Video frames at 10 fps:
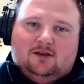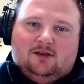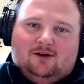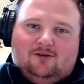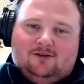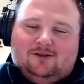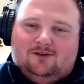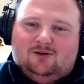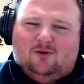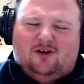you know, you
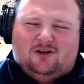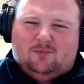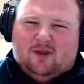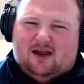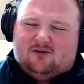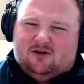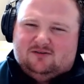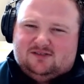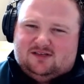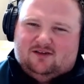do all your
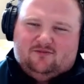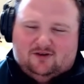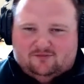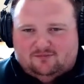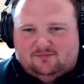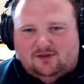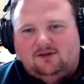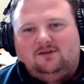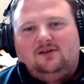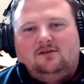background stuff of, you
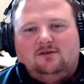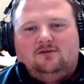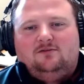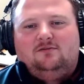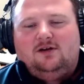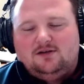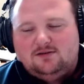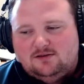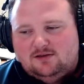know, get your new